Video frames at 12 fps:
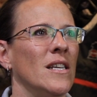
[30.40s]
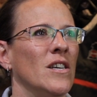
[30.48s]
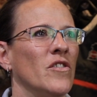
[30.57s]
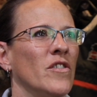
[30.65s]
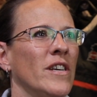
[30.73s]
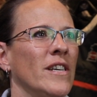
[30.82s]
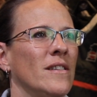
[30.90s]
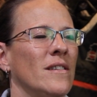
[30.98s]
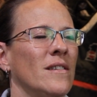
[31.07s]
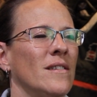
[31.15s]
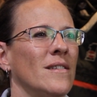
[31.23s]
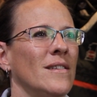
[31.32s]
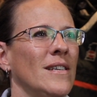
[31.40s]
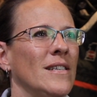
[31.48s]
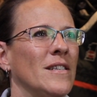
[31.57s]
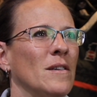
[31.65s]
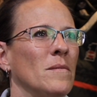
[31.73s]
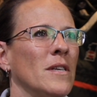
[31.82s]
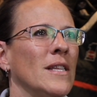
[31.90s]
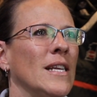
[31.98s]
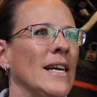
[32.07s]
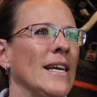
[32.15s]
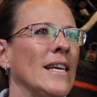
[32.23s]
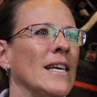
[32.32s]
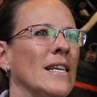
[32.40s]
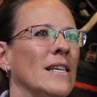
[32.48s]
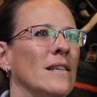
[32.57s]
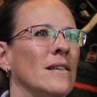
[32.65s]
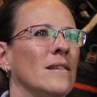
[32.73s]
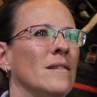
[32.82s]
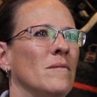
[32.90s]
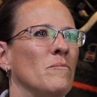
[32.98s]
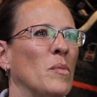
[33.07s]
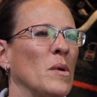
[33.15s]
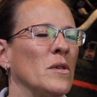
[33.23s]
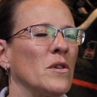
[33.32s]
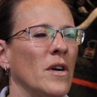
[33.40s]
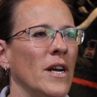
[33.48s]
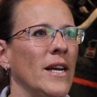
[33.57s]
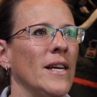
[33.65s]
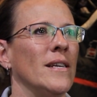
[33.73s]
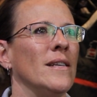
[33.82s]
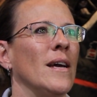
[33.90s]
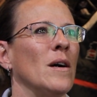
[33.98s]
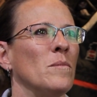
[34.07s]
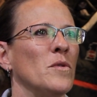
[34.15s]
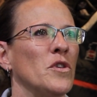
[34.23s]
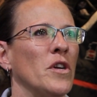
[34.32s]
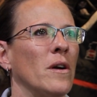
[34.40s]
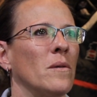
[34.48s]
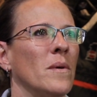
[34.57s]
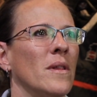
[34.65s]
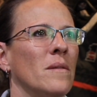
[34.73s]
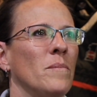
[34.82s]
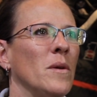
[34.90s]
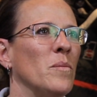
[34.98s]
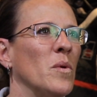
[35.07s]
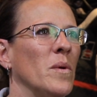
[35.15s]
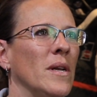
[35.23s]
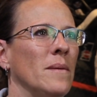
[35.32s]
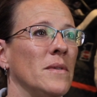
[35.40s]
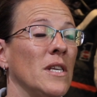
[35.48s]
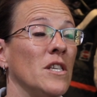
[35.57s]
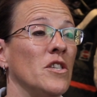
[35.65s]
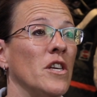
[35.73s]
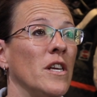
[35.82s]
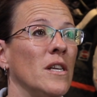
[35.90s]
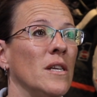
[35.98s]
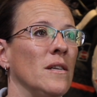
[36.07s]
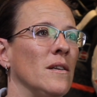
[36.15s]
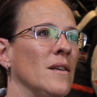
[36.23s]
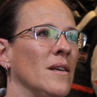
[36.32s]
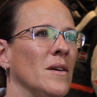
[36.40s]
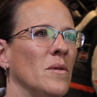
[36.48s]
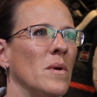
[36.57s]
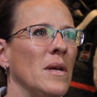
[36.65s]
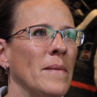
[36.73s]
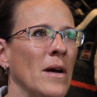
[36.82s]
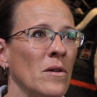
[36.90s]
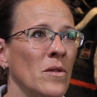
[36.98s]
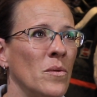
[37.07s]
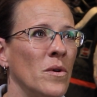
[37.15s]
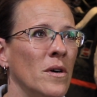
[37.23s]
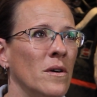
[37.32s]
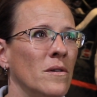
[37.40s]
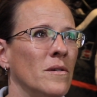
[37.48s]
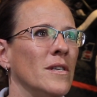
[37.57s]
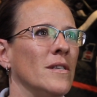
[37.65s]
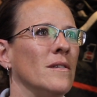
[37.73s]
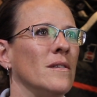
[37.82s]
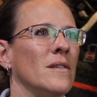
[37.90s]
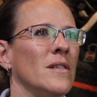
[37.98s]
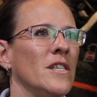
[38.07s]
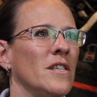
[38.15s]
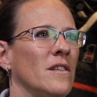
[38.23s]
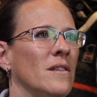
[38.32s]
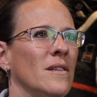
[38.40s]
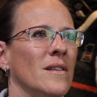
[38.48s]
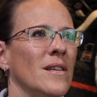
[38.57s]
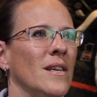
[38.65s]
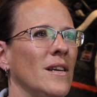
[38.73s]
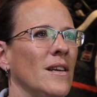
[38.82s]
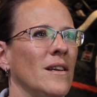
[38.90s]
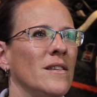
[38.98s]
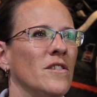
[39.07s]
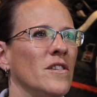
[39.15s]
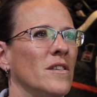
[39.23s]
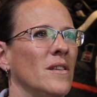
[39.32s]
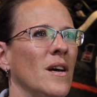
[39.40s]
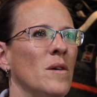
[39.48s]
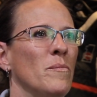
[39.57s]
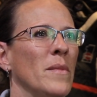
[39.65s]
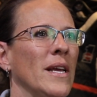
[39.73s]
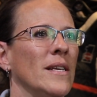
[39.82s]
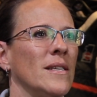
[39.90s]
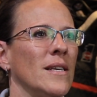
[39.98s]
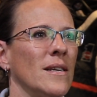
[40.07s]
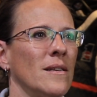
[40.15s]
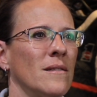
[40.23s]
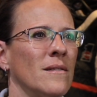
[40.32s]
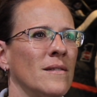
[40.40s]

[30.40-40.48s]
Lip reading: You know, it's something that I can portray and help share with people when I'm teaching and when I'm out on the road, and just, it's just amazing.